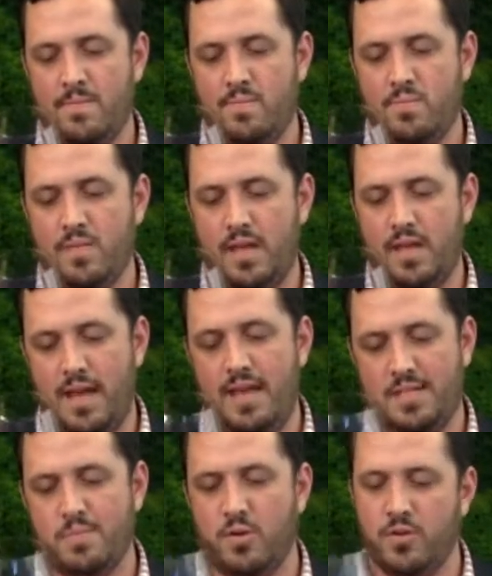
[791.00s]

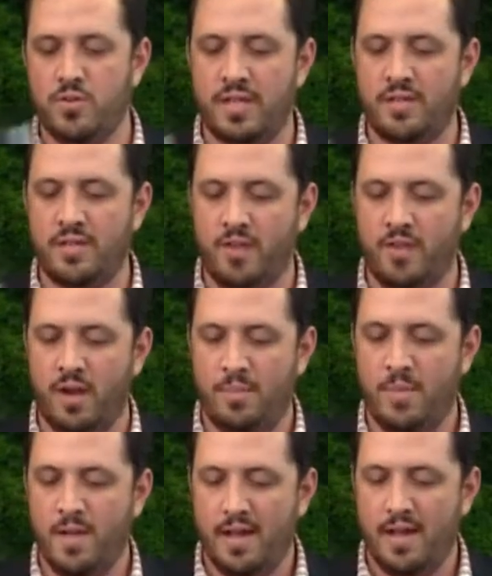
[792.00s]
is producing from,
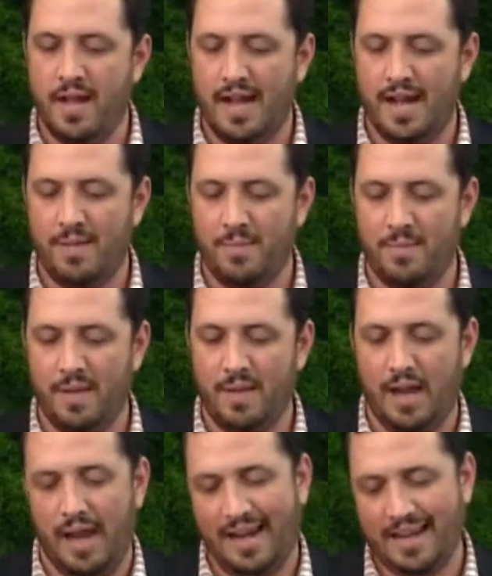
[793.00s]

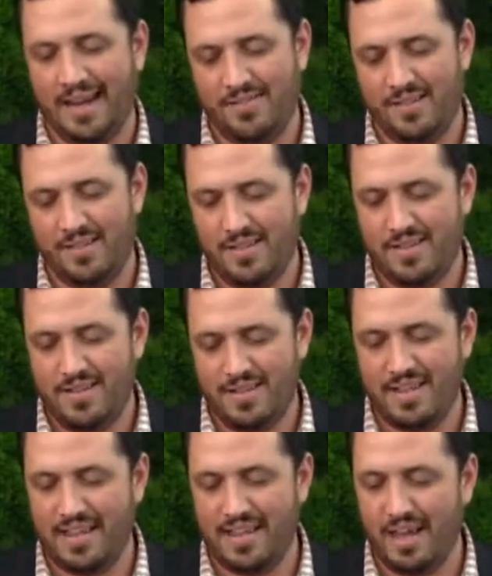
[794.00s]
I kind of
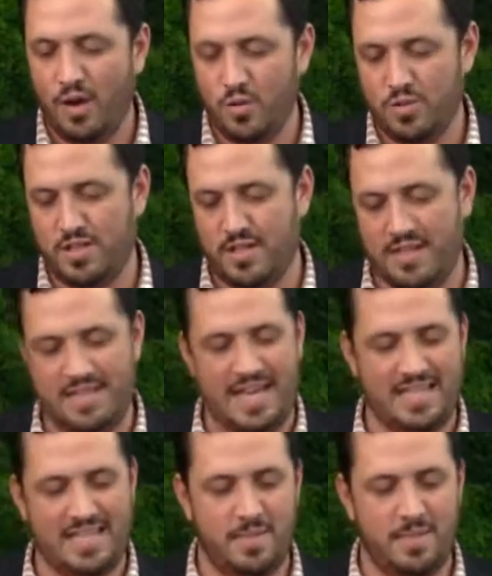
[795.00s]
think it holds to the
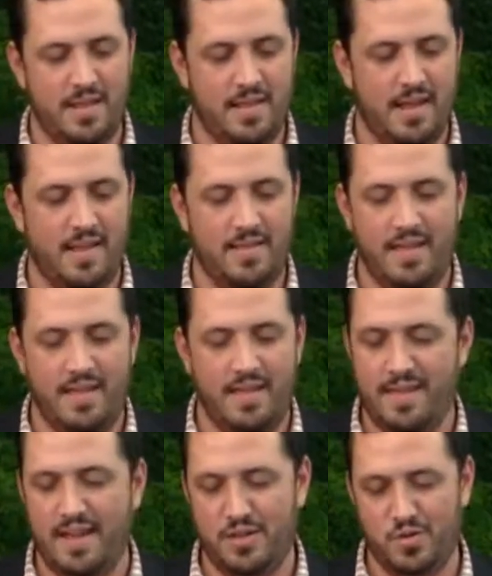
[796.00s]
testament that
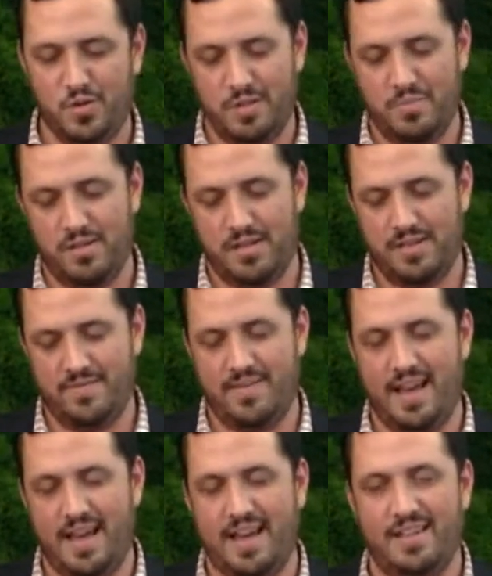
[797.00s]
they truly believe
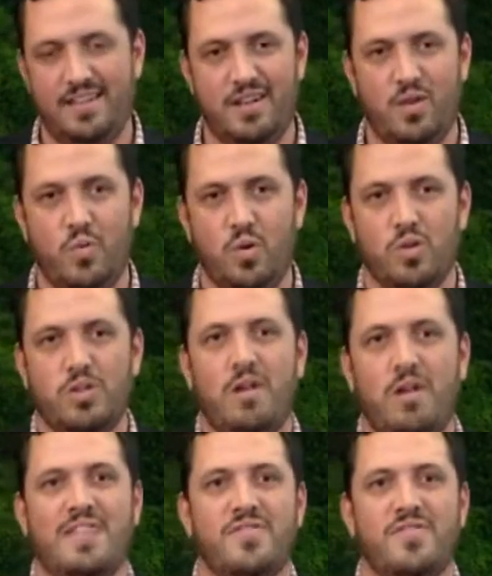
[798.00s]
that, you know,
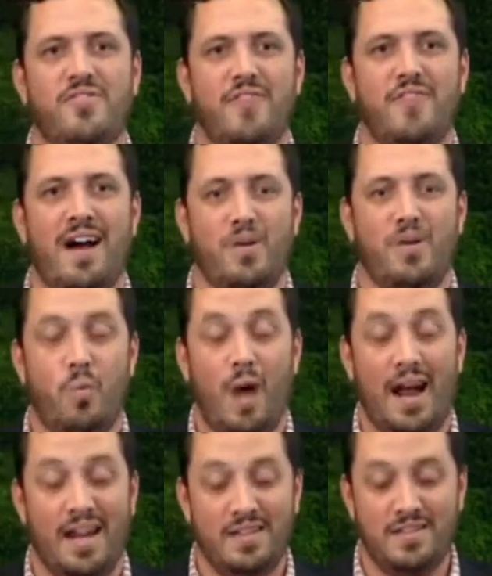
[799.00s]
world-class
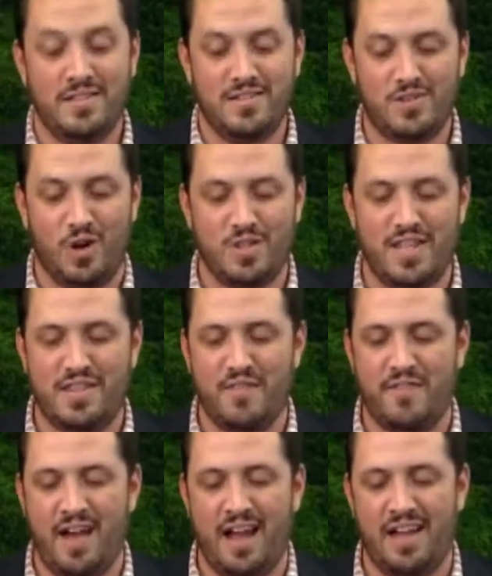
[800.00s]
wine starts at the
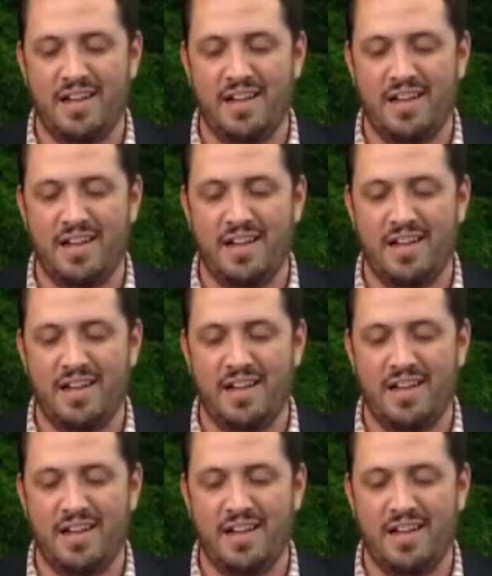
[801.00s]
vine.